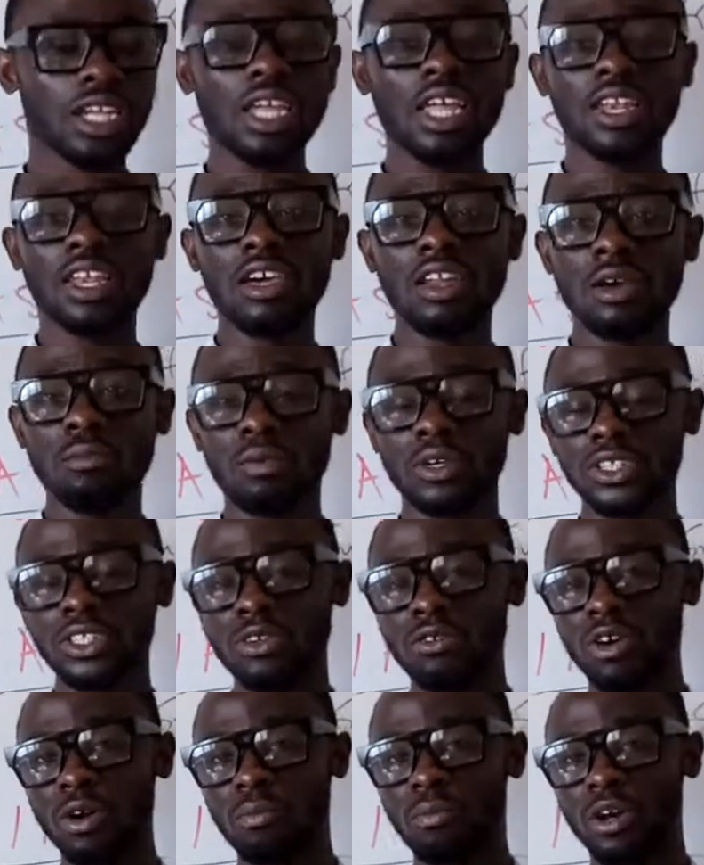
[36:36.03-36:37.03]
Now, the
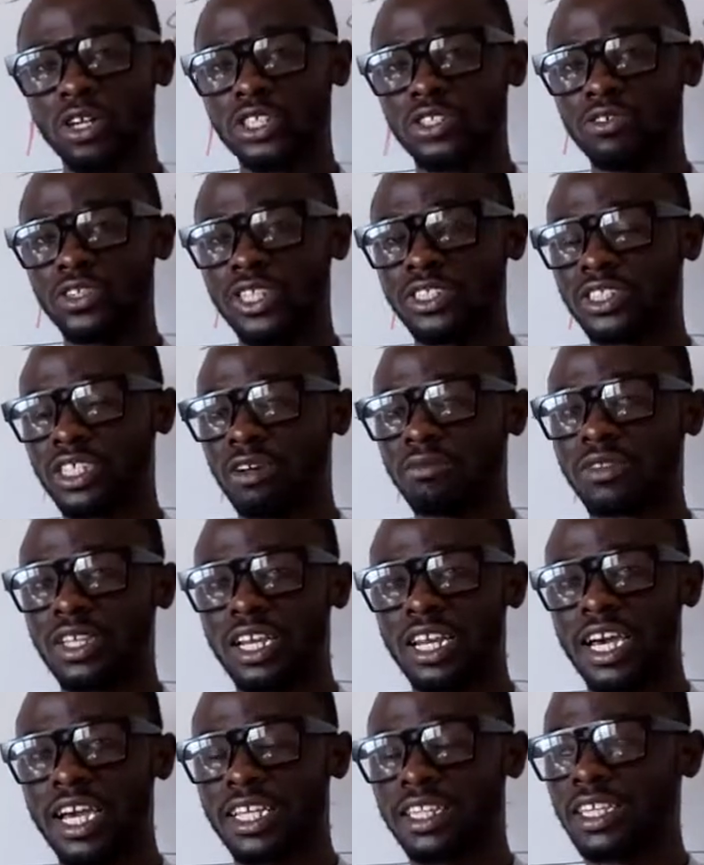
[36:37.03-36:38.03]
positive report reads something
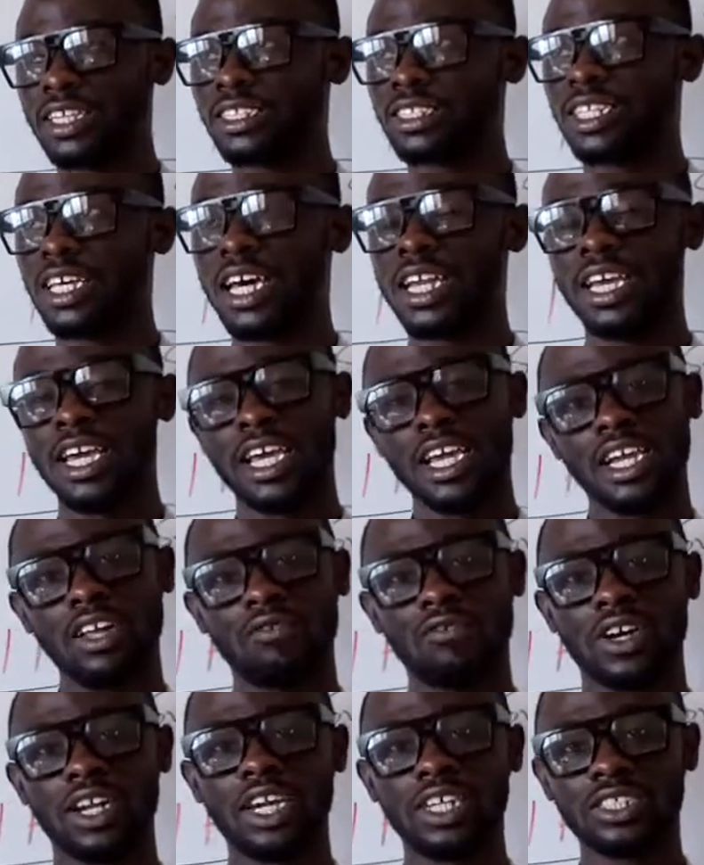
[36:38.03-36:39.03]
like this, that the
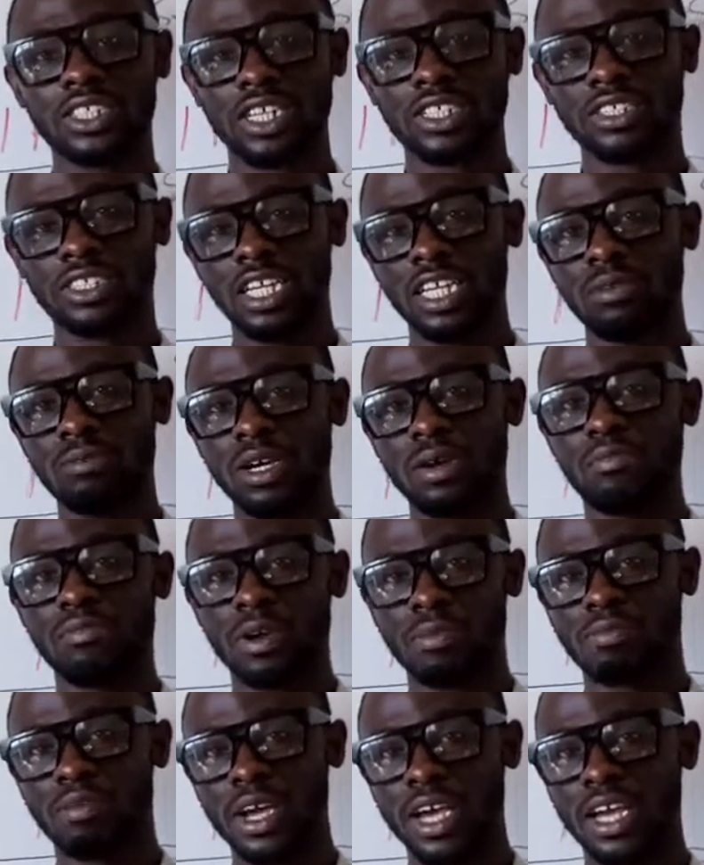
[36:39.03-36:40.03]
financial statement
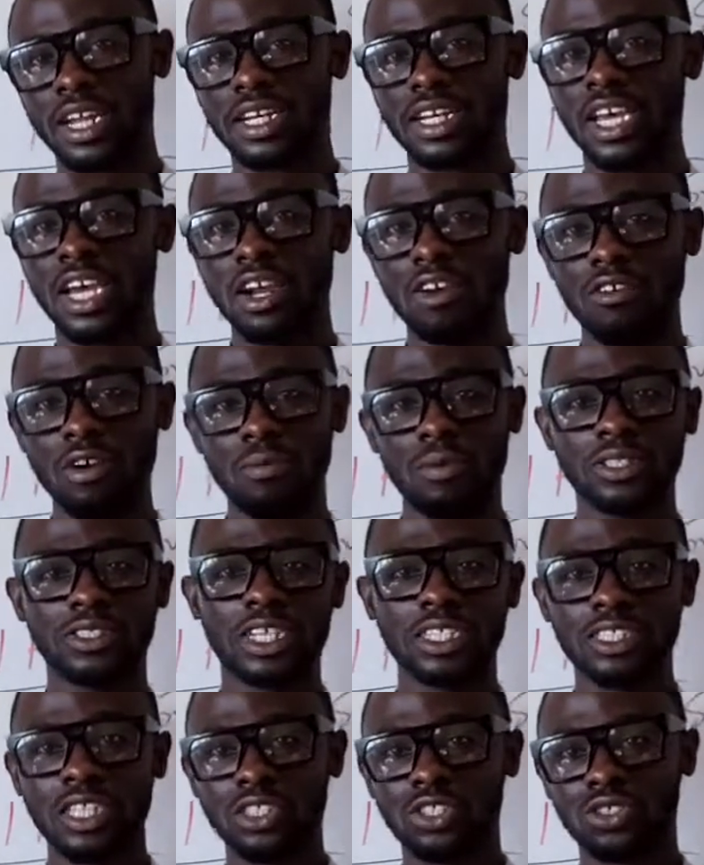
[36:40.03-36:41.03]
prepared
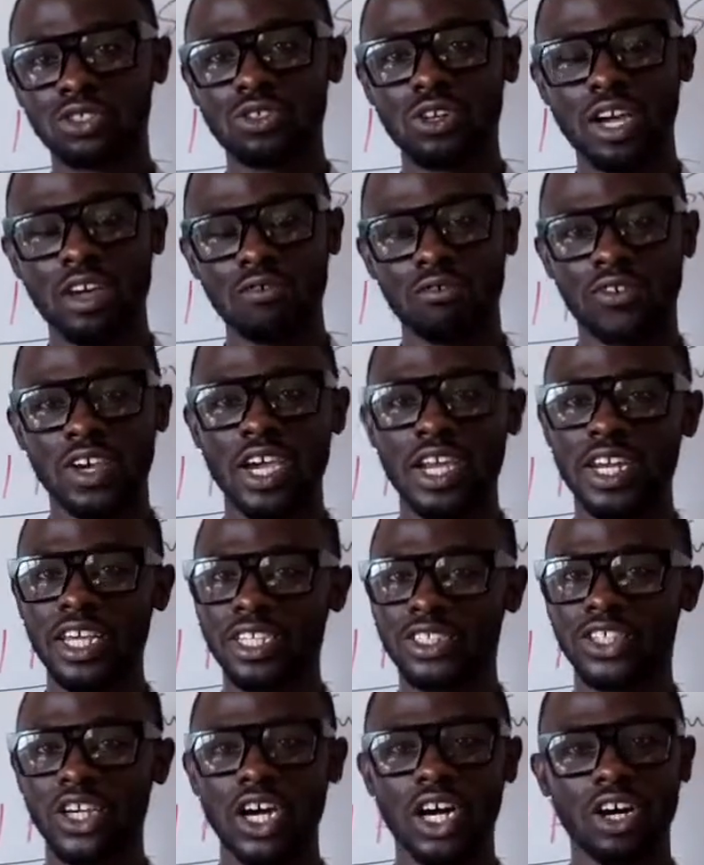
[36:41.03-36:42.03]
represents the true and fair
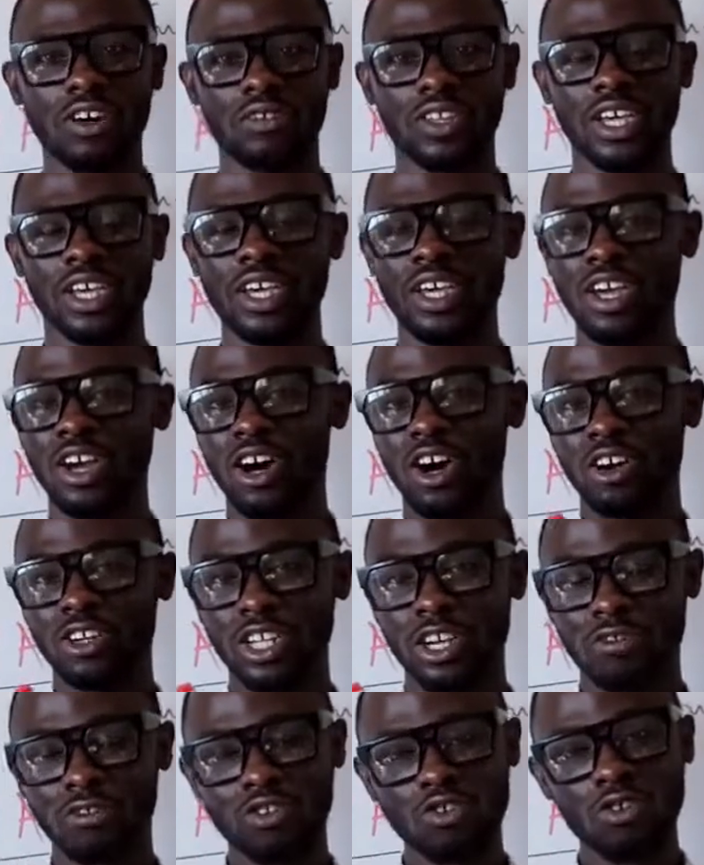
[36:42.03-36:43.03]
nature of
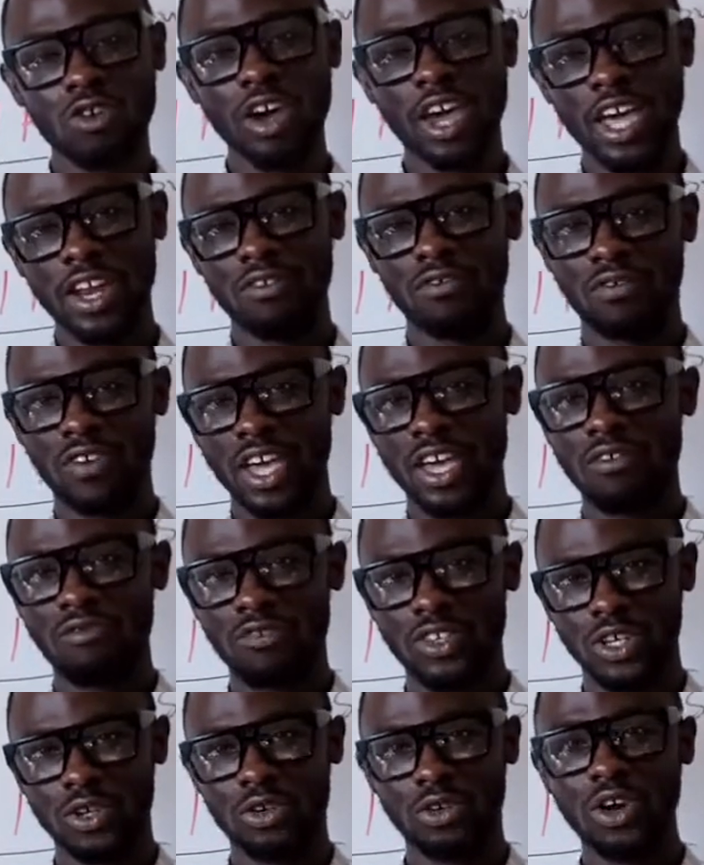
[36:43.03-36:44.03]
the true and fair
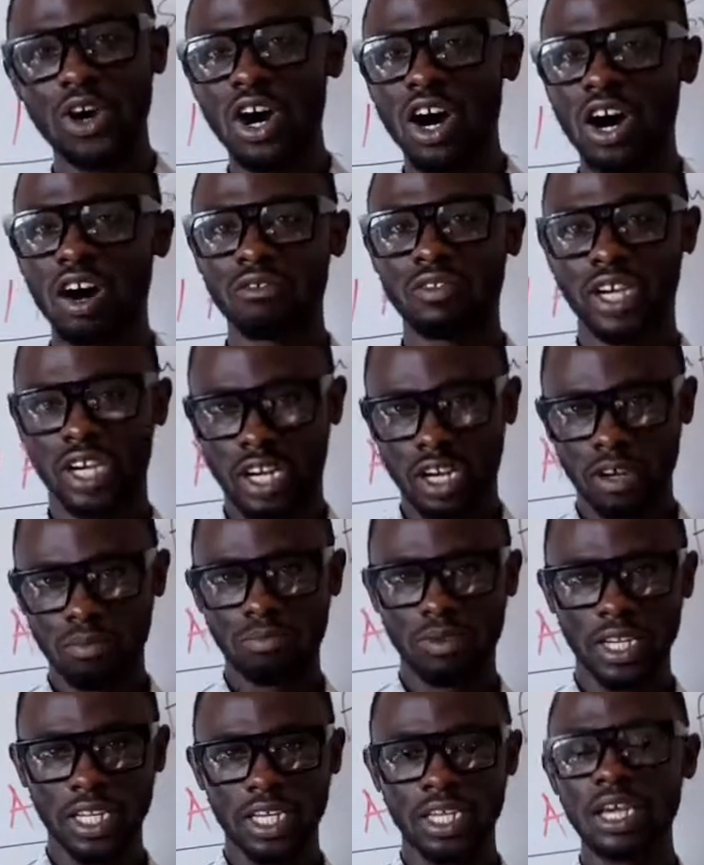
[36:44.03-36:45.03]
view of the
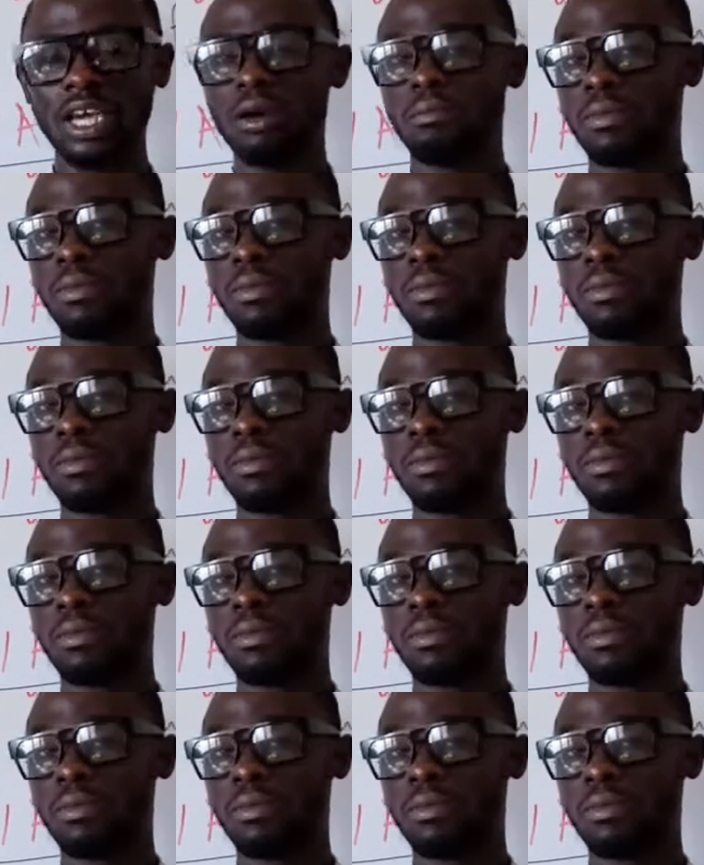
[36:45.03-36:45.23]
company.